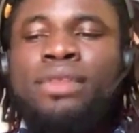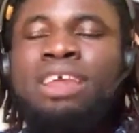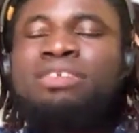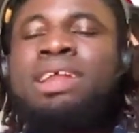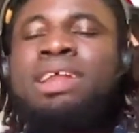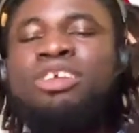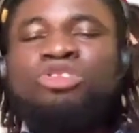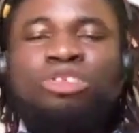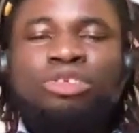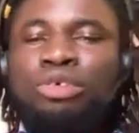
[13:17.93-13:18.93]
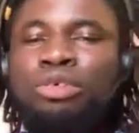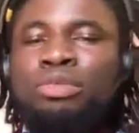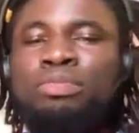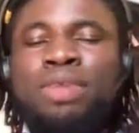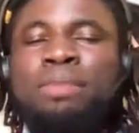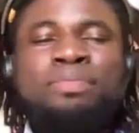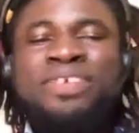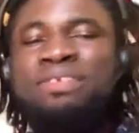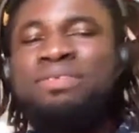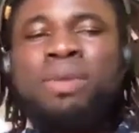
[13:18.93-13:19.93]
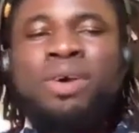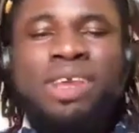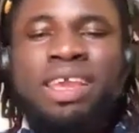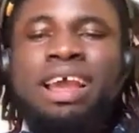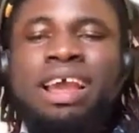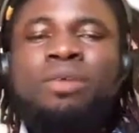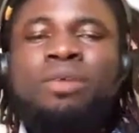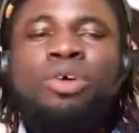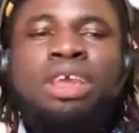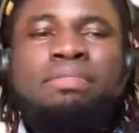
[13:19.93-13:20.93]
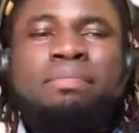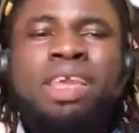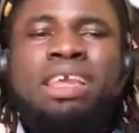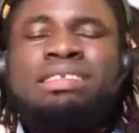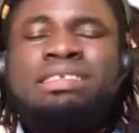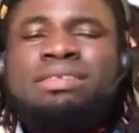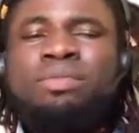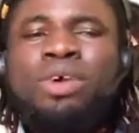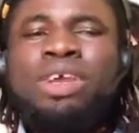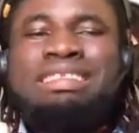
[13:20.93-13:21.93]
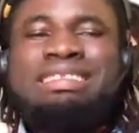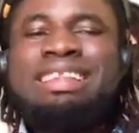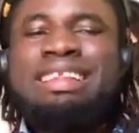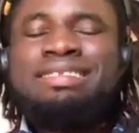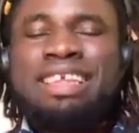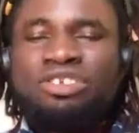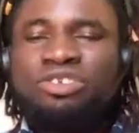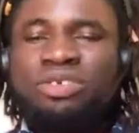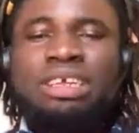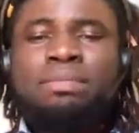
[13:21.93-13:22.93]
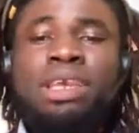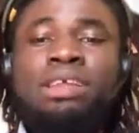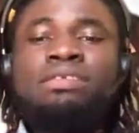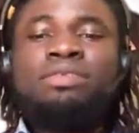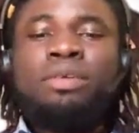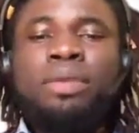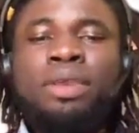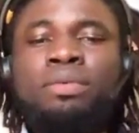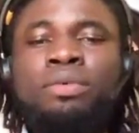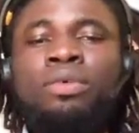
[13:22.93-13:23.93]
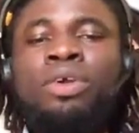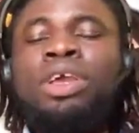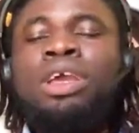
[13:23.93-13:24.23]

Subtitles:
explanation or a brief about AI, what it means, what it literally means for people,